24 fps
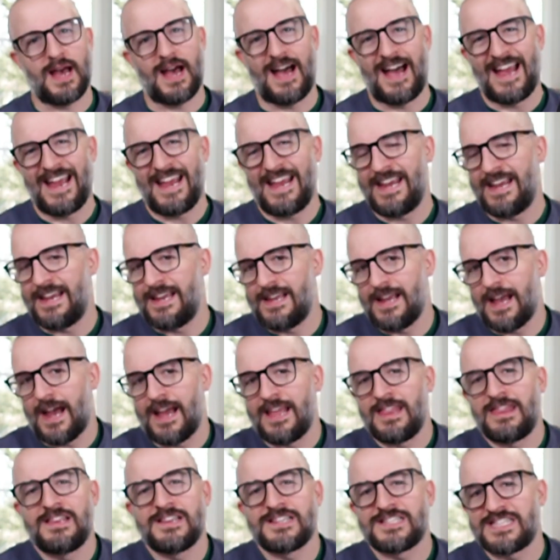
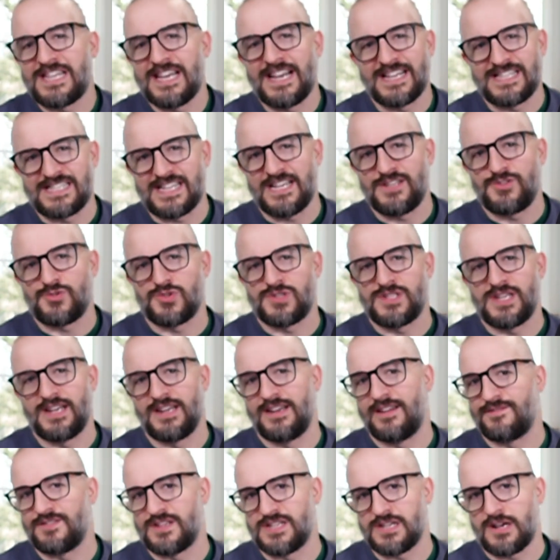I just think it's interesting
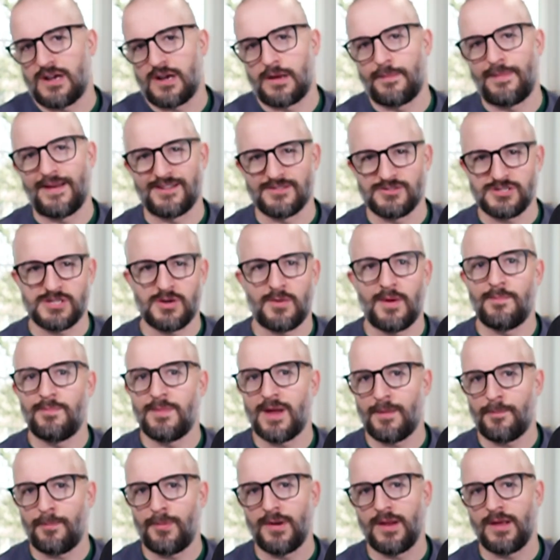enough to talk about, so I'm
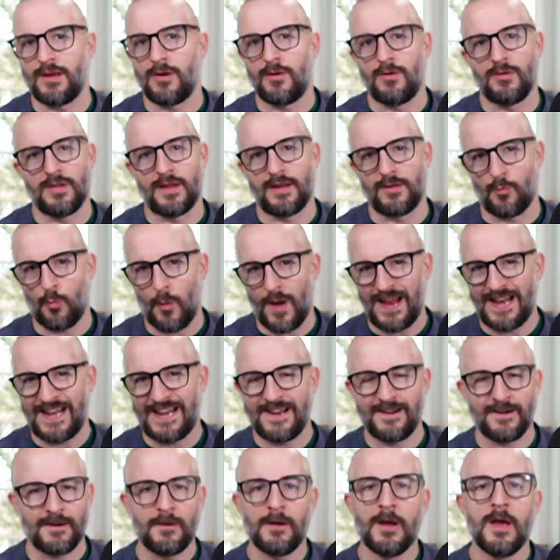not putting a whole lot of weight
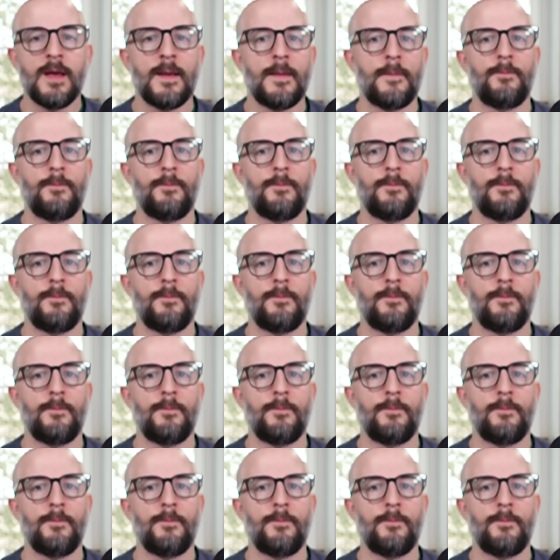here.